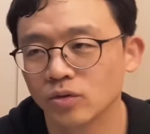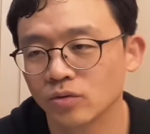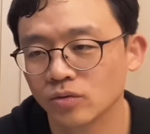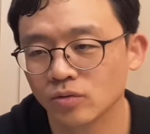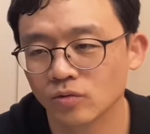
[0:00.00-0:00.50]

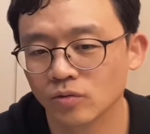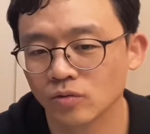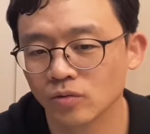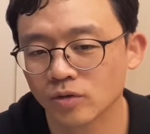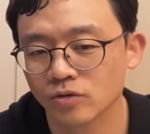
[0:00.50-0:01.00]
you
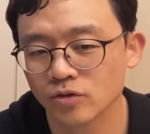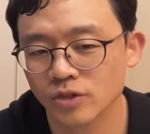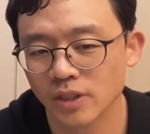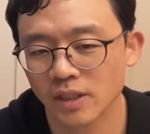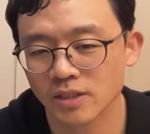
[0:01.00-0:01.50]
want to
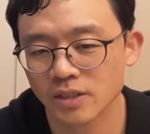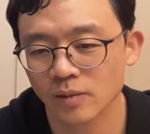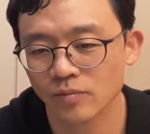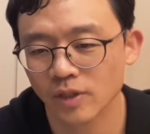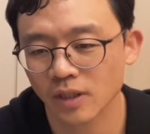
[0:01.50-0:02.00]
say
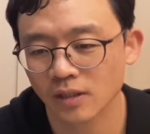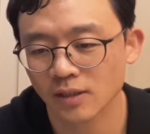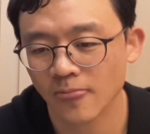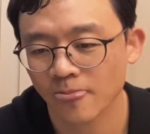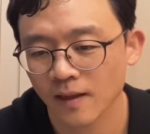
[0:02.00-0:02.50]
something
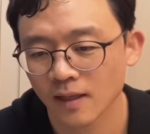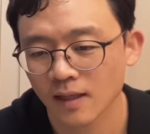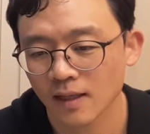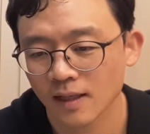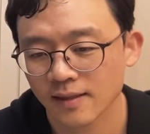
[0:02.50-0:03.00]

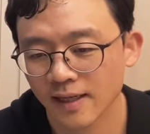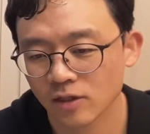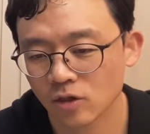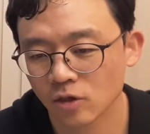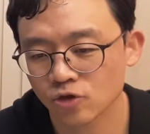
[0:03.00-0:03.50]

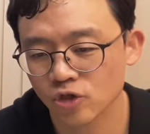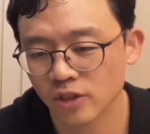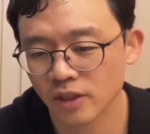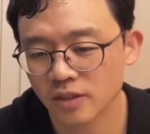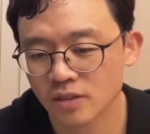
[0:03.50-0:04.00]
that
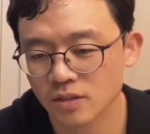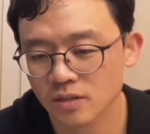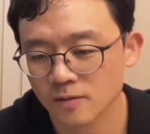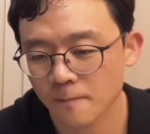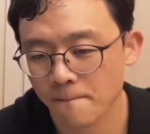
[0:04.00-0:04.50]
contradicts
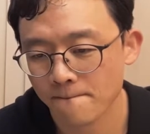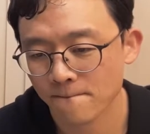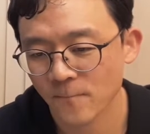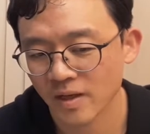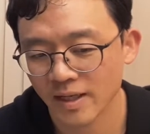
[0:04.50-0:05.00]

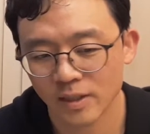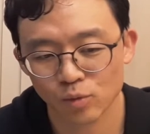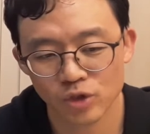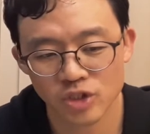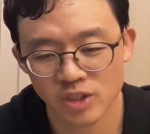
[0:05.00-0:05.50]
and
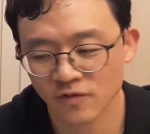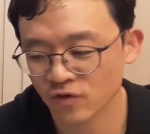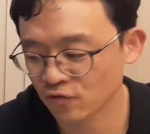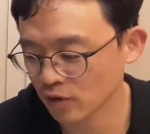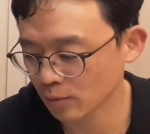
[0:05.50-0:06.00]
which is
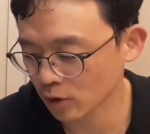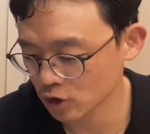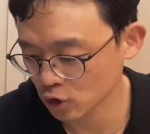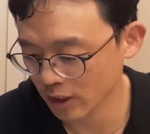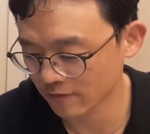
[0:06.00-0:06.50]
different from
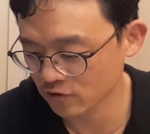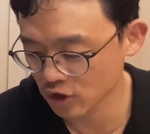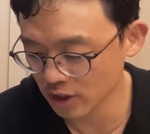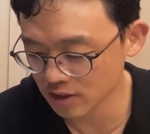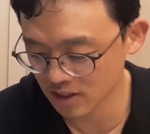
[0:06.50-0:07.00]
what you have
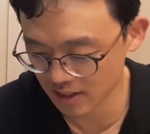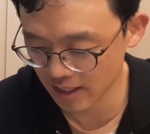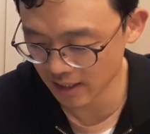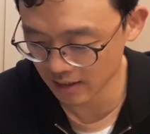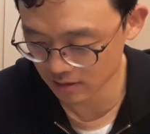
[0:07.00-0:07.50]
just
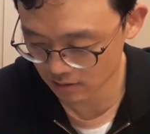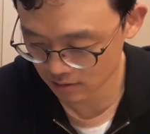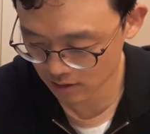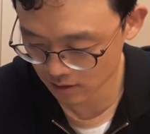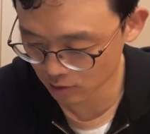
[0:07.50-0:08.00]
said.
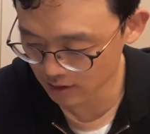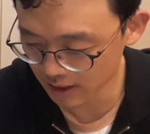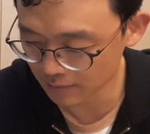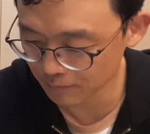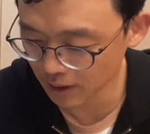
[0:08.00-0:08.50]
So it's
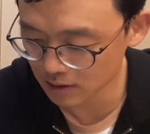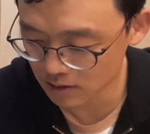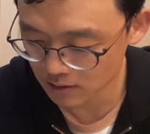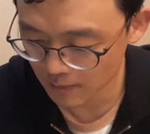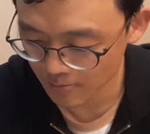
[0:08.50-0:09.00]
like but.